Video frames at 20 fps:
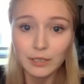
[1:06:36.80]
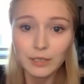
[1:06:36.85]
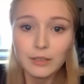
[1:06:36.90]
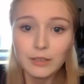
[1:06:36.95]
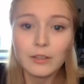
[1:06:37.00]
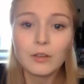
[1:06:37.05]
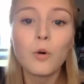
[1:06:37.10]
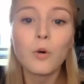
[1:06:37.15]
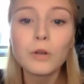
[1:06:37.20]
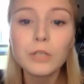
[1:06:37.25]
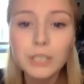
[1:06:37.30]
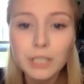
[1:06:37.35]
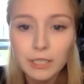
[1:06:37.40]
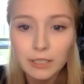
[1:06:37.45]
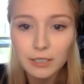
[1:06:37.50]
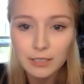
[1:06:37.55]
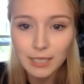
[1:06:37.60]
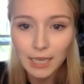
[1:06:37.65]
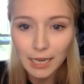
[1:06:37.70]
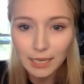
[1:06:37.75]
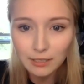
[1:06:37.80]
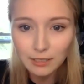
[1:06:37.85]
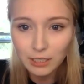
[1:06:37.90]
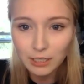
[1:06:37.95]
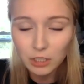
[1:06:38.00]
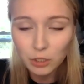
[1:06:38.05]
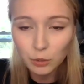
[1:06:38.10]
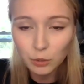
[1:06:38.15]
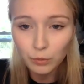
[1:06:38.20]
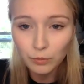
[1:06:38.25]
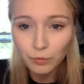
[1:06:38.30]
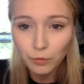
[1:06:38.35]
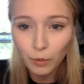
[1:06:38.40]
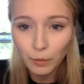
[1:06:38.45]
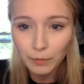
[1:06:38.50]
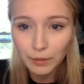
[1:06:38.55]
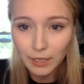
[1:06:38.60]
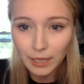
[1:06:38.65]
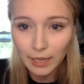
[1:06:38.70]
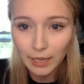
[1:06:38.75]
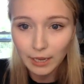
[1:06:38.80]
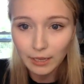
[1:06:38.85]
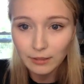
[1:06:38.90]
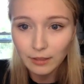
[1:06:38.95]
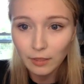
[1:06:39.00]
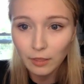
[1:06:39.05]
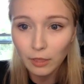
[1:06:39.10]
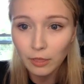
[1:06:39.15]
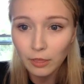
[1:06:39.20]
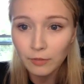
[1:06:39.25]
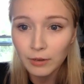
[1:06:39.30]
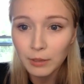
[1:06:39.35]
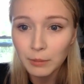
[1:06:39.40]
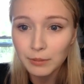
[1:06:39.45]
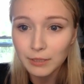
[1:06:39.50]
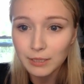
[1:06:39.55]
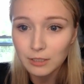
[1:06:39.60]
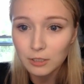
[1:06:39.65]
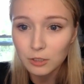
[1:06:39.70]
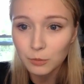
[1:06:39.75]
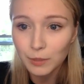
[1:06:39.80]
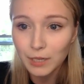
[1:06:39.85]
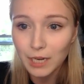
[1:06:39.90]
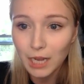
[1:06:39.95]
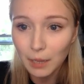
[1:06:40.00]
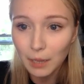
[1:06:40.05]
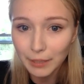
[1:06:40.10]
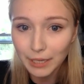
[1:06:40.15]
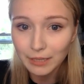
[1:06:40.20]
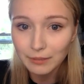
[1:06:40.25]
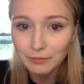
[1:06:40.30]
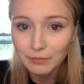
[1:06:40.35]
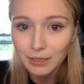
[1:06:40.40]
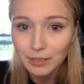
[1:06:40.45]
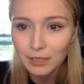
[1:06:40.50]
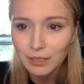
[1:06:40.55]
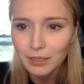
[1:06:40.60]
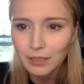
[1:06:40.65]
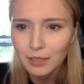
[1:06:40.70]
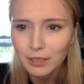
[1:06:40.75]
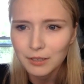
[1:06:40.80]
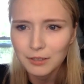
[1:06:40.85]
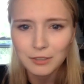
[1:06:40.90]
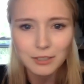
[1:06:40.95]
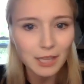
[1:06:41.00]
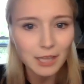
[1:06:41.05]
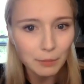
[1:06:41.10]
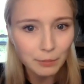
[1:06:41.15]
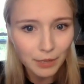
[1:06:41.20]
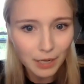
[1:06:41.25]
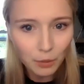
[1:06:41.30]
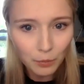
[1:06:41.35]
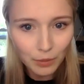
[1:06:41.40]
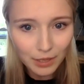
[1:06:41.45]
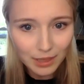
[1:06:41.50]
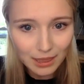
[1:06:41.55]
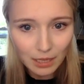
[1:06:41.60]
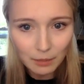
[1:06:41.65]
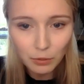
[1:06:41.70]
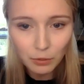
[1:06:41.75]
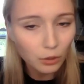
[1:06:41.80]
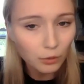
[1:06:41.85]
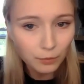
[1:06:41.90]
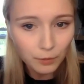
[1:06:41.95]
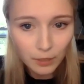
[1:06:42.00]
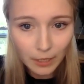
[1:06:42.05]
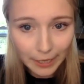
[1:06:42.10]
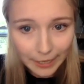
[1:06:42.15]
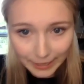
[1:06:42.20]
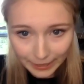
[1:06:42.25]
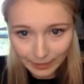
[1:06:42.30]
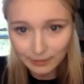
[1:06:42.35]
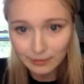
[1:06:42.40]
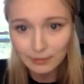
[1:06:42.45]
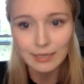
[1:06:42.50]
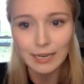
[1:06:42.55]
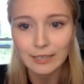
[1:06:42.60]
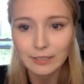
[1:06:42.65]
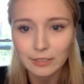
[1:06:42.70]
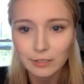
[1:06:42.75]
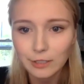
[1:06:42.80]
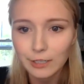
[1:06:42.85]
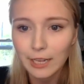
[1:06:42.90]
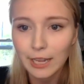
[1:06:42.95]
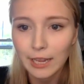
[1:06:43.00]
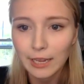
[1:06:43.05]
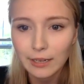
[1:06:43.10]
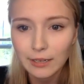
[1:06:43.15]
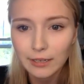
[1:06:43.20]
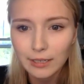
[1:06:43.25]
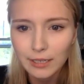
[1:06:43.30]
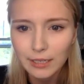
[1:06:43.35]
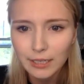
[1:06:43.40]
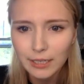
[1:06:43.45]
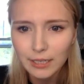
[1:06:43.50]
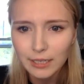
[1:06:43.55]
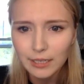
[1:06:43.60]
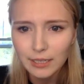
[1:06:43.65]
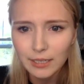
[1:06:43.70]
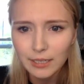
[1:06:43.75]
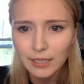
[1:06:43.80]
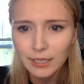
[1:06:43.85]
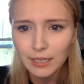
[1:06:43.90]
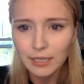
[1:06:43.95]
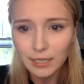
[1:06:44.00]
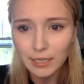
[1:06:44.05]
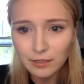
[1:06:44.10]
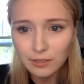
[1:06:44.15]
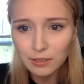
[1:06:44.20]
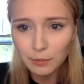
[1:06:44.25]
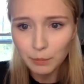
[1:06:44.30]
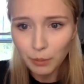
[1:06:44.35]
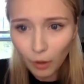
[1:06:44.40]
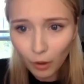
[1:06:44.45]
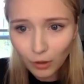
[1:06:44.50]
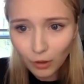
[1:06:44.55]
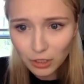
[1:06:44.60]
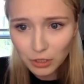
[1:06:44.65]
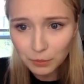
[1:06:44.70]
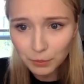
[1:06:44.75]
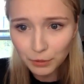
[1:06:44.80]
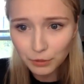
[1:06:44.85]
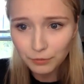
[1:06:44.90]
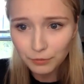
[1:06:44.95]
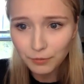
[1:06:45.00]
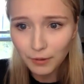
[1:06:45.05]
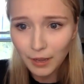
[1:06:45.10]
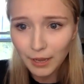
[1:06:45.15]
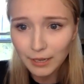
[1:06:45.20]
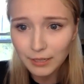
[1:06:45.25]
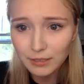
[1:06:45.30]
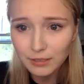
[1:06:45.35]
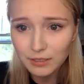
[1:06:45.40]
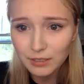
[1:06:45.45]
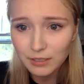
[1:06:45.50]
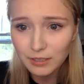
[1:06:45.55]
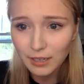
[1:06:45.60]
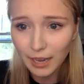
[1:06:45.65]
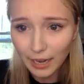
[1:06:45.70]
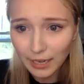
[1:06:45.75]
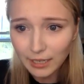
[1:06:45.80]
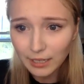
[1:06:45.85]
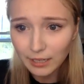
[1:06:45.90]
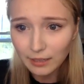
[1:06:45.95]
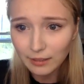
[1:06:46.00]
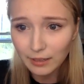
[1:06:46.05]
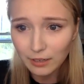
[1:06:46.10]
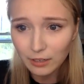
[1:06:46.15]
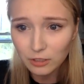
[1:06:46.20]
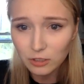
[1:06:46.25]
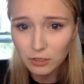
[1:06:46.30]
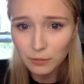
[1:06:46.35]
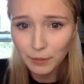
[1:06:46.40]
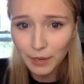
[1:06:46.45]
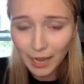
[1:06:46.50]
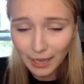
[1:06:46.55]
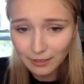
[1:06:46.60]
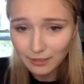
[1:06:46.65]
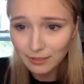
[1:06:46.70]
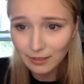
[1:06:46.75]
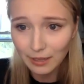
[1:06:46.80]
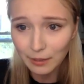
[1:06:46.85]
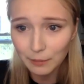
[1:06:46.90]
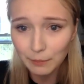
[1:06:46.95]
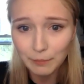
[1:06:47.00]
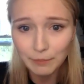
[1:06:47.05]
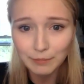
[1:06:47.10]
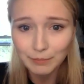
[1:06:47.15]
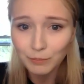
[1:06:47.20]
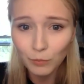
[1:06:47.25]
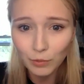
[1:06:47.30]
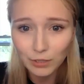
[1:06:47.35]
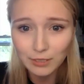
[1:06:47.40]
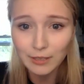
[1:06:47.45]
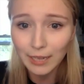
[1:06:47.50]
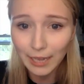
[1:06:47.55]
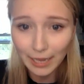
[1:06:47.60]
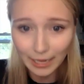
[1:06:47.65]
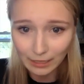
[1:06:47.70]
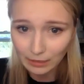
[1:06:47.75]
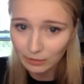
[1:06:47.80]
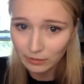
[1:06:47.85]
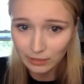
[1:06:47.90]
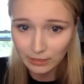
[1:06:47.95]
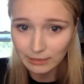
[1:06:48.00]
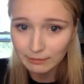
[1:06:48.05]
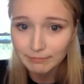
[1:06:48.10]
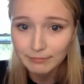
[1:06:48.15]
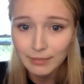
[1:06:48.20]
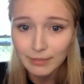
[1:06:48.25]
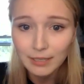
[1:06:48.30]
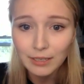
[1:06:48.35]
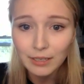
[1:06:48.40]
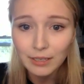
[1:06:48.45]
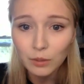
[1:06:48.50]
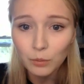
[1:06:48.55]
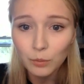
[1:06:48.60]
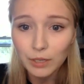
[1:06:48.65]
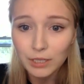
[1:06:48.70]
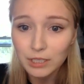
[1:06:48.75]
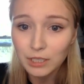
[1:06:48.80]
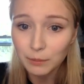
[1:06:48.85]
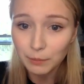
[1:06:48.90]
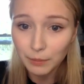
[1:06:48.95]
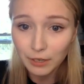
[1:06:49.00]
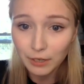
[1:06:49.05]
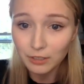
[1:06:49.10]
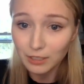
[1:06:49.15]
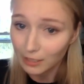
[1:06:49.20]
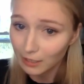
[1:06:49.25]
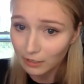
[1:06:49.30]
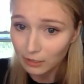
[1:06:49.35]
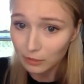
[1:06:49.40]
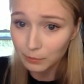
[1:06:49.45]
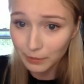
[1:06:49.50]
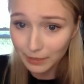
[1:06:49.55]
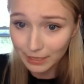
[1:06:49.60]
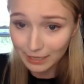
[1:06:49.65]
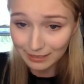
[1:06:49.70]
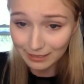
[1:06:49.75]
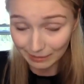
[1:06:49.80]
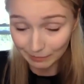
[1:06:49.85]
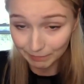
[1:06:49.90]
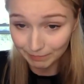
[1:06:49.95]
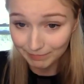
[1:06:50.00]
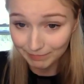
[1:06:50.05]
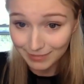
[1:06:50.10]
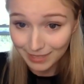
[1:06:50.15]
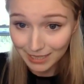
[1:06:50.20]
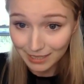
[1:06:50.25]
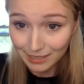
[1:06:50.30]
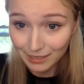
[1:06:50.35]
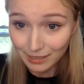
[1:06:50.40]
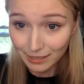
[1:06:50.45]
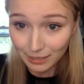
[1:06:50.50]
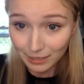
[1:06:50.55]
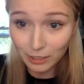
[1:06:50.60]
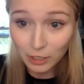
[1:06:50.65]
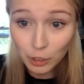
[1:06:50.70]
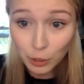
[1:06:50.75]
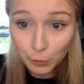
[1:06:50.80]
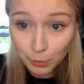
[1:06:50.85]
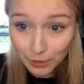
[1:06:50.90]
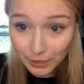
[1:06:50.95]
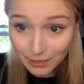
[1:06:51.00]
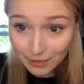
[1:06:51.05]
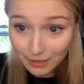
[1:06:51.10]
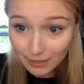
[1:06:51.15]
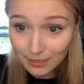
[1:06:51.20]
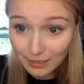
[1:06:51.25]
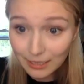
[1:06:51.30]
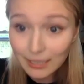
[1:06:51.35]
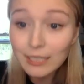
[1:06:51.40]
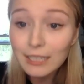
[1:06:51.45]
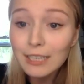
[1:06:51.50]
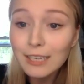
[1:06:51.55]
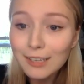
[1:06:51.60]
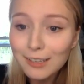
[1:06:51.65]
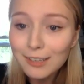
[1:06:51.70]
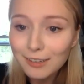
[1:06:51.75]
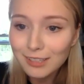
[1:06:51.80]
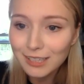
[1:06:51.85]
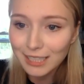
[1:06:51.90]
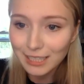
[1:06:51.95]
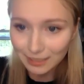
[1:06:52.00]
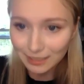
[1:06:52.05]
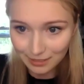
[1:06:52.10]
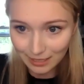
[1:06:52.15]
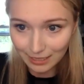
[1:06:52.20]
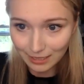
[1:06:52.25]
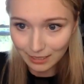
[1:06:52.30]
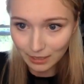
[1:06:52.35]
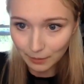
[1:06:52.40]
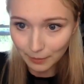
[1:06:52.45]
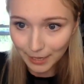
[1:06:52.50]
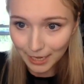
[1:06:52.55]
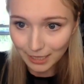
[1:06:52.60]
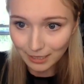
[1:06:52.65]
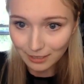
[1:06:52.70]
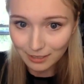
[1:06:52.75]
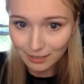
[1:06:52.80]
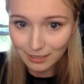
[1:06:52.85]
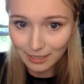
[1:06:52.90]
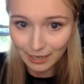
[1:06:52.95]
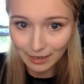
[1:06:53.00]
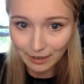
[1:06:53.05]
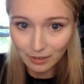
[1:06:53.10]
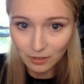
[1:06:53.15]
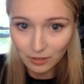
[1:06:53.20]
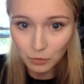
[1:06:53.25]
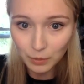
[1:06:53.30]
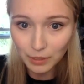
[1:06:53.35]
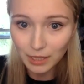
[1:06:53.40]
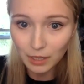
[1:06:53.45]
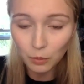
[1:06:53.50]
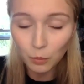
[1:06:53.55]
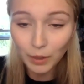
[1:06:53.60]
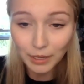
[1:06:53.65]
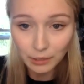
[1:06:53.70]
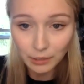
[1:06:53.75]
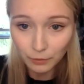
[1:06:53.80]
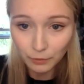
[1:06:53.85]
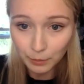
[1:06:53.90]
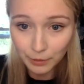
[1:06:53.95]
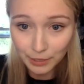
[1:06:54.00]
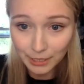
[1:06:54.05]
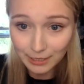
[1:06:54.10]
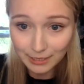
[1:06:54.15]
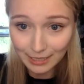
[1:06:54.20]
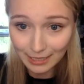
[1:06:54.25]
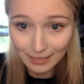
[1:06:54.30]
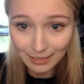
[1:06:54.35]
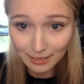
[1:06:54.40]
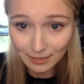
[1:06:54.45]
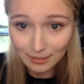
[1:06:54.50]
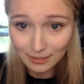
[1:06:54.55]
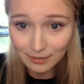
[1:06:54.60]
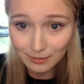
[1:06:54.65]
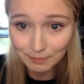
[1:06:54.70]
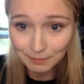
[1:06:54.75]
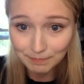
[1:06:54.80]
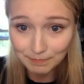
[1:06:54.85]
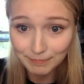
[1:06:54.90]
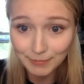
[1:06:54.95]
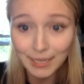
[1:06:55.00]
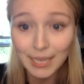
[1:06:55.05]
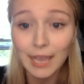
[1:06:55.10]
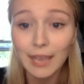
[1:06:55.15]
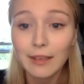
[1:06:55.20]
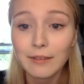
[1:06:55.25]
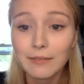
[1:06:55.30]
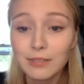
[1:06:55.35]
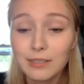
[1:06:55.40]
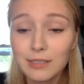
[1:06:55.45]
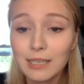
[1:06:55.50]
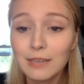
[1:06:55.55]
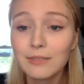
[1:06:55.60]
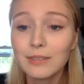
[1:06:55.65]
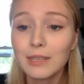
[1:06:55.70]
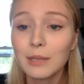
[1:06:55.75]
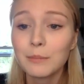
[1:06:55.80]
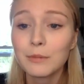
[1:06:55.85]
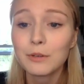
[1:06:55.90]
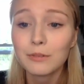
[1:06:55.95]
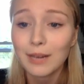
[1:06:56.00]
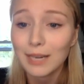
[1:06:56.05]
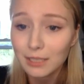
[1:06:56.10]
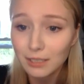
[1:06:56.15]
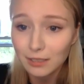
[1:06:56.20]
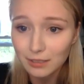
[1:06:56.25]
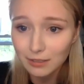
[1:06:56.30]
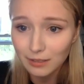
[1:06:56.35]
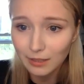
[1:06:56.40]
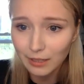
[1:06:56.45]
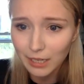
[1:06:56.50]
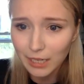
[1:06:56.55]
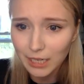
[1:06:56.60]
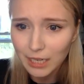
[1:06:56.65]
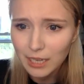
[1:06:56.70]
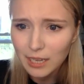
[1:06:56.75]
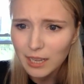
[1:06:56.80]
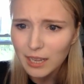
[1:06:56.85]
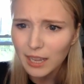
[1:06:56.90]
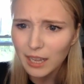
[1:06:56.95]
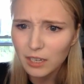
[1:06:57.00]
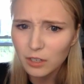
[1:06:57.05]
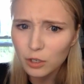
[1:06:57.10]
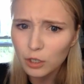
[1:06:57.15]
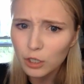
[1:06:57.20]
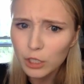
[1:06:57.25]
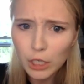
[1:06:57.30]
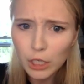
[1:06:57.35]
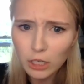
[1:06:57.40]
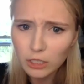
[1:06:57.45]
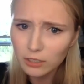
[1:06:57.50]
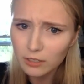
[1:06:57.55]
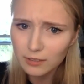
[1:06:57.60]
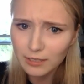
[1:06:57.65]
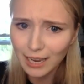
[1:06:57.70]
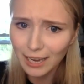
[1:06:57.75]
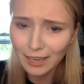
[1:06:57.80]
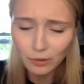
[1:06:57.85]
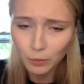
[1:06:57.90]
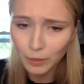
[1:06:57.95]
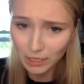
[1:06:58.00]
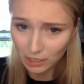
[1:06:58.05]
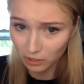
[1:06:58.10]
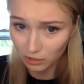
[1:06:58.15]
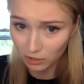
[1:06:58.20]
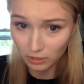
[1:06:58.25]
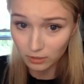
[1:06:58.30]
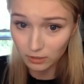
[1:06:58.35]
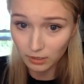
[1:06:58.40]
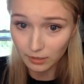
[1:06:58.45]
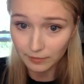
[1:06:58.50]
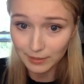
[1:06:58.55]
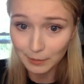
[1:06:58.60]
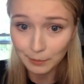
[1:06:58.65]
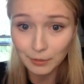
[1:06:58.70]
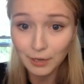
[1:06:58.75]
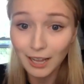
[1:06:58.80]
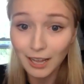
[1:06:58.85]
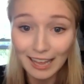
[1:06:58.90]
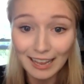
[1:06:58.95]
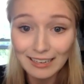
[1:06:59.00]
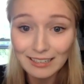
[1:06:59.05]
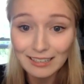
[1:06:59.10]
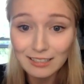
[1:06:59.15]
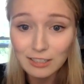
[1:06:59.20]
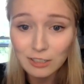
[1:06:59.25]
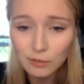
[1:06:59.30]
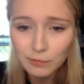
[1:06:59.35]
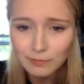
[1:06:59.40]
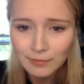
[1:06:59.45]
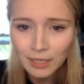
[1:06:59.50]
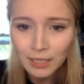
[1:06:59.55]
The courtiers hastened to inform the king that the 3 princes were coming. "Do they bring with them beautiful ladies?" asked the king. "It is impossible to find any that could surpass them," was the answer, which appeared to displease him. The 2 princes eagerly ascended the palace stairs with their wonderful princesses. The king received them graciously and could not decide which deserved the prize.